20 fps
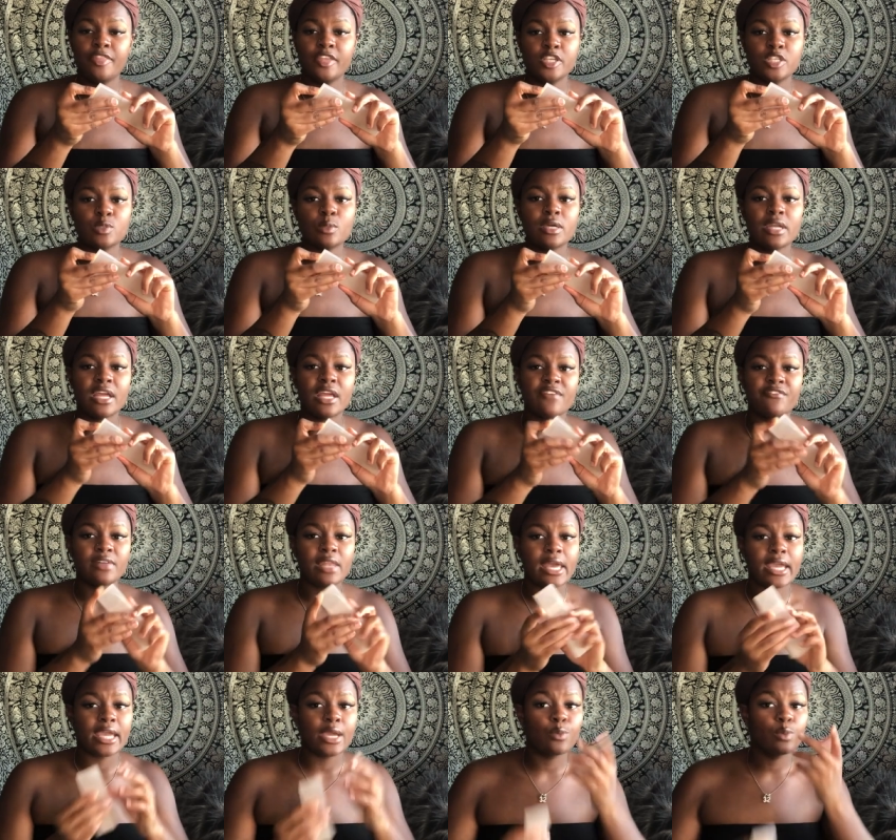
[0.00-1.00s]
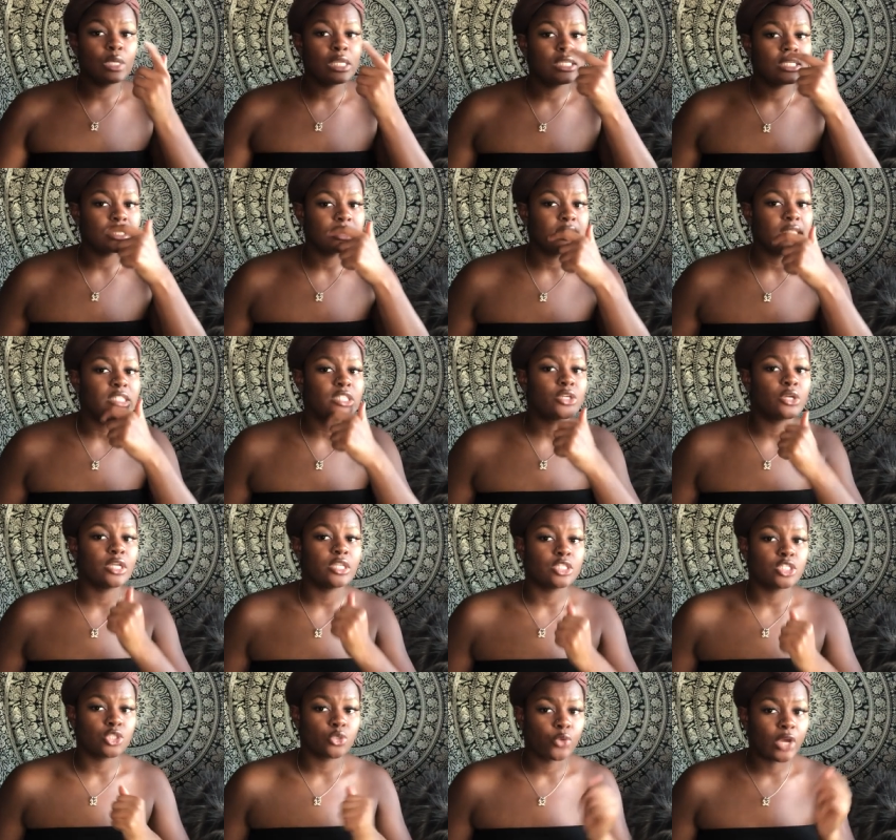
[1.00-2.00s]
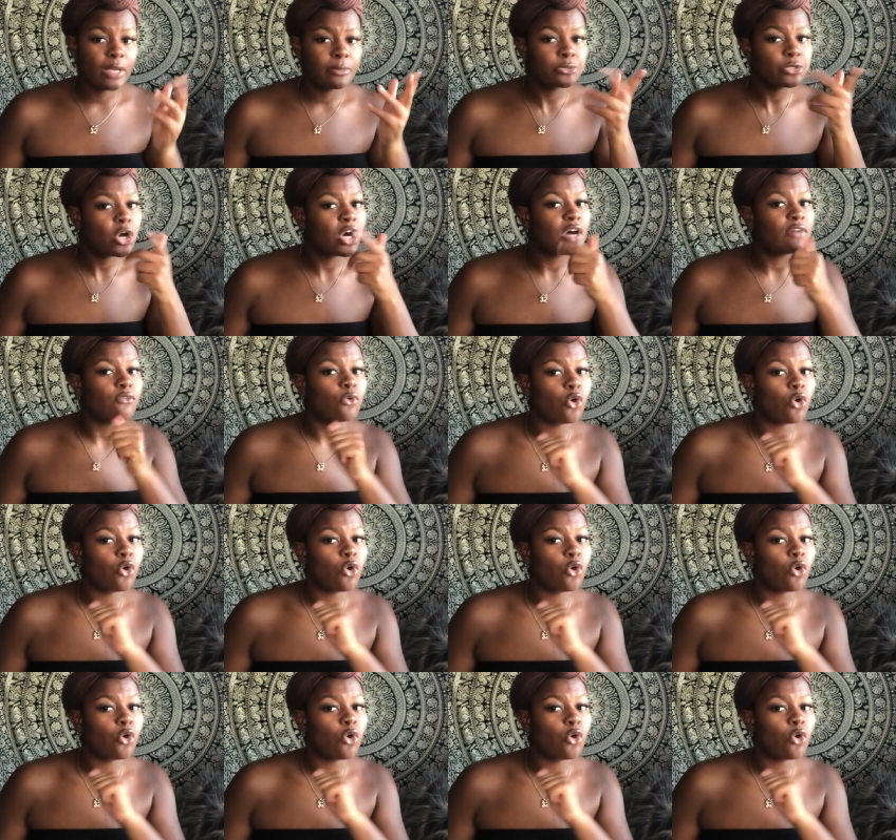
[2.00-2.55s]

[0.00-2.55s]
This one, I feel like it really just sits there and scrapes off